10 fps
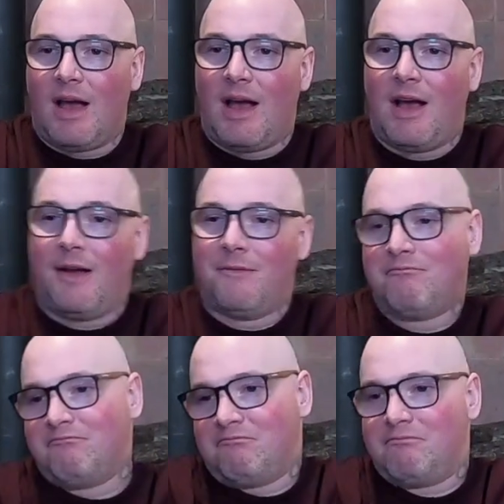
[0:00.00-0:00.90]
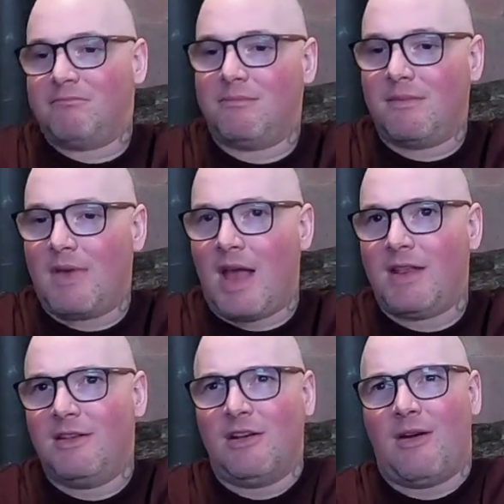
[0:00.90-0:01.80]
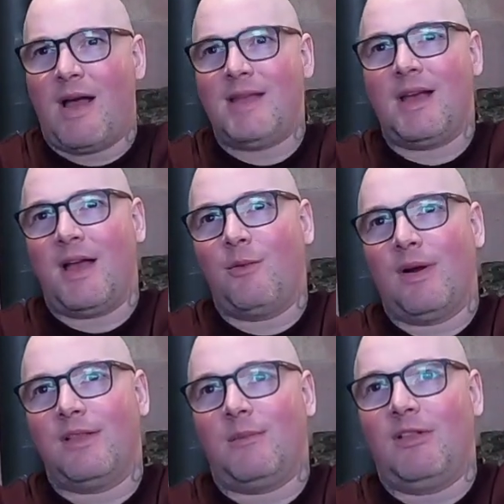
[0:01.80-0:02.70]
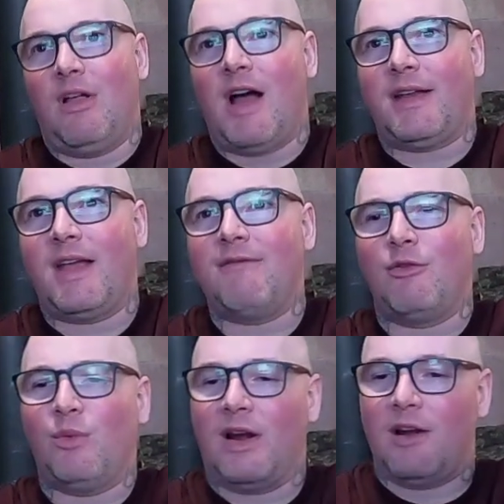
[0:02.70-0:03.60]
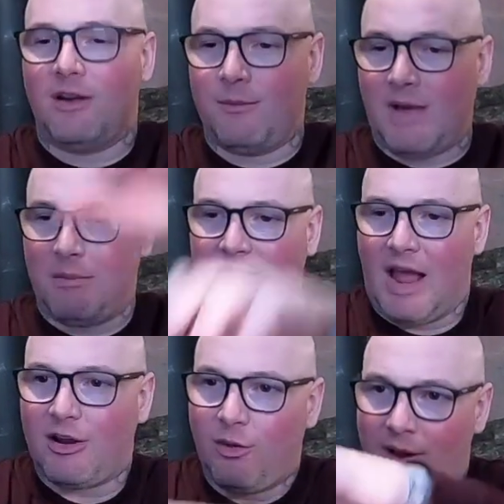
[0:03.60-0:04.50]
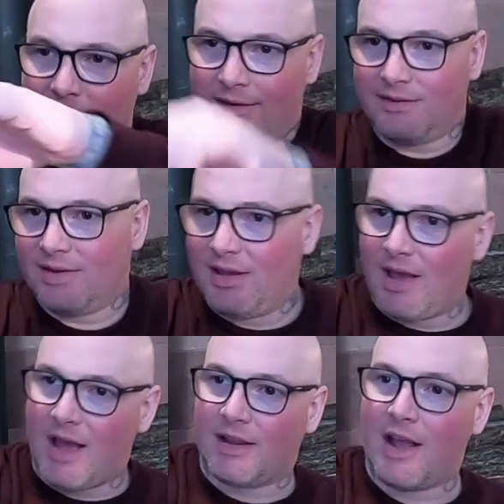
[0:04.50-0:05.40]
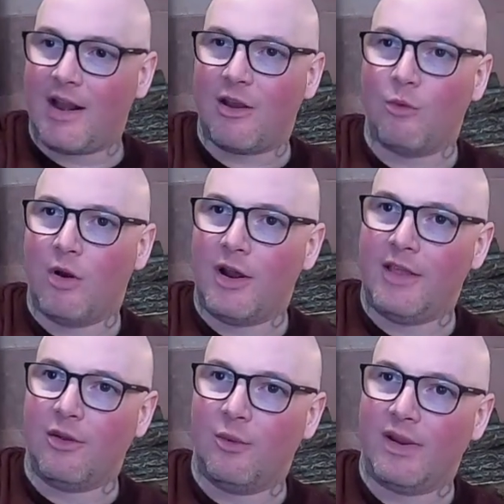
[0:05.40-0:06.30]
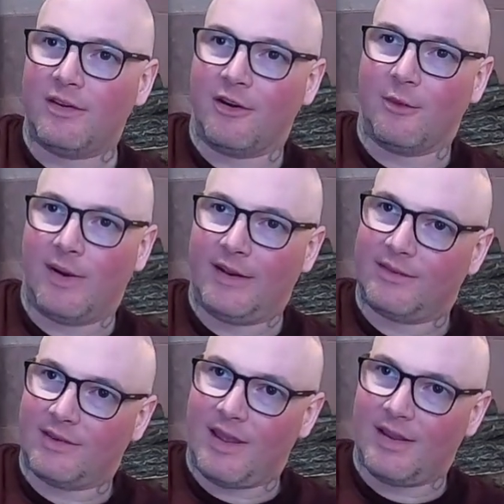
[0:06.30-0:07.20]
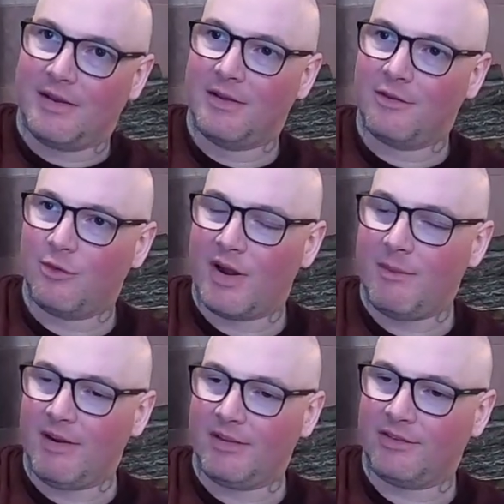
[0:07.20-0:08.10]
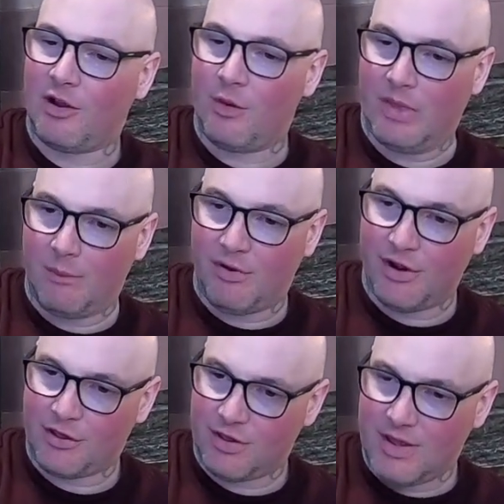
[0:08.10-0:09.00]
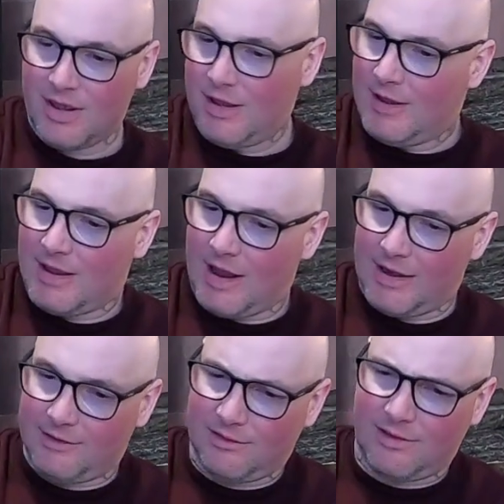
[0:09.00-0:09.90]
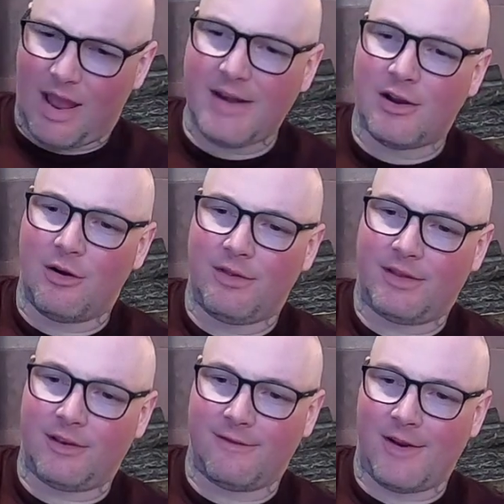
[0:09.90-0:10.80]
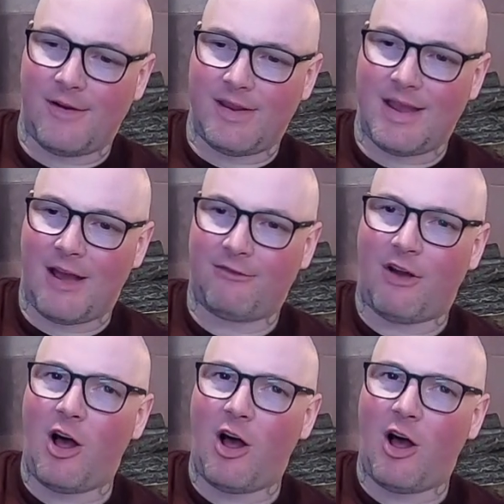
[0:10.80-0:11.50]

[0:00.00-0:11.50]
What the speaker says: And, you know, I wear them a lot. I even wear my black ones cutting wood in the winter when it's like quite a bit of snow in the bush. And I know that they're very tough.